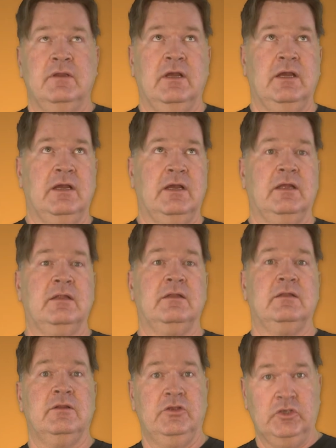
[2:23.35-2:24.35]
uh,
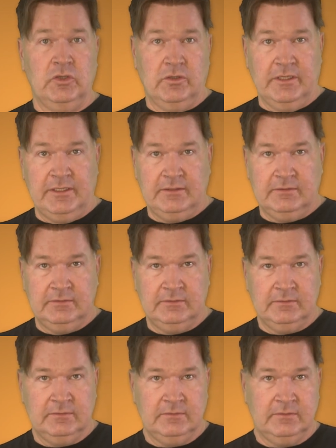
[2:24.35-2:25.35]
Google it,
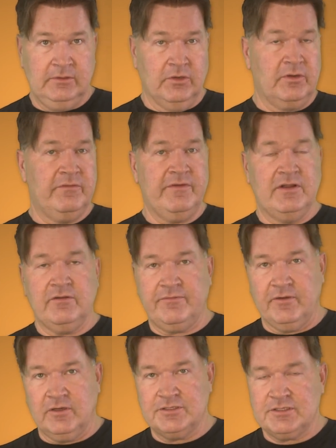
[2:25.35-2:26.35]
go to the vendor
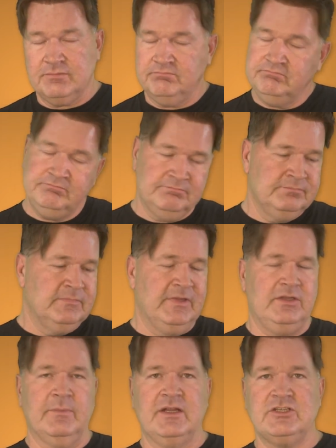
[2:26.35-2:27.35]
first,
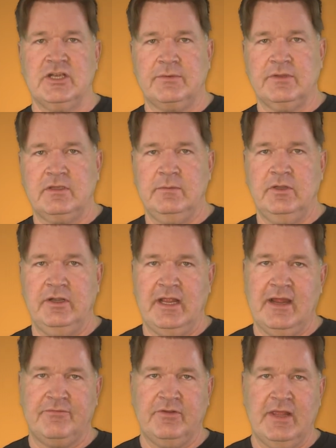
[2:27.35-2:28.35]
and you might check with the community
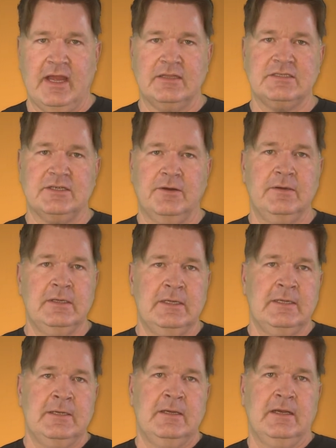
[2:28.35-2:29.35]
after that. So
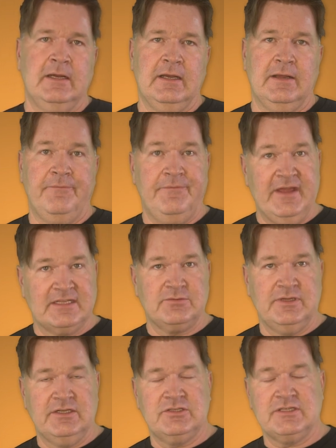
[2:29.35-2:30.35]
uh, that's where
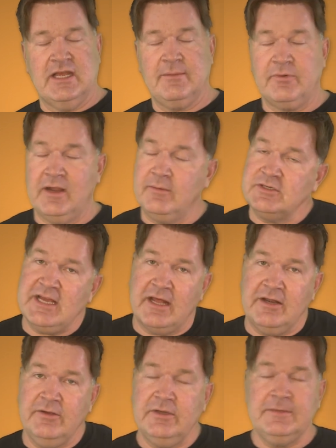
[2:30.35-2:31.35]
you get your silent parameters, how
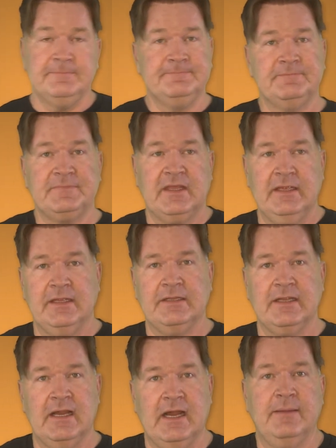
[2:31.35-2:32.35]
to do it. And
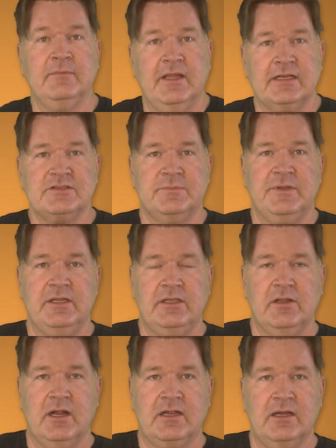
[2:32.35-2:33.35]
uh, I'm Lex,
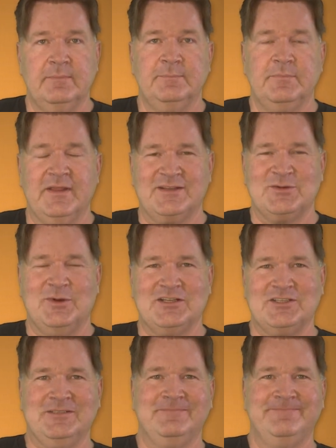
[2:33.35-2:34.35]
PDQ.com. Thanks for
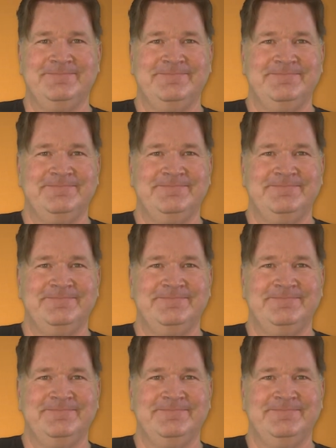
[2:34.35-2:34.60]
watching.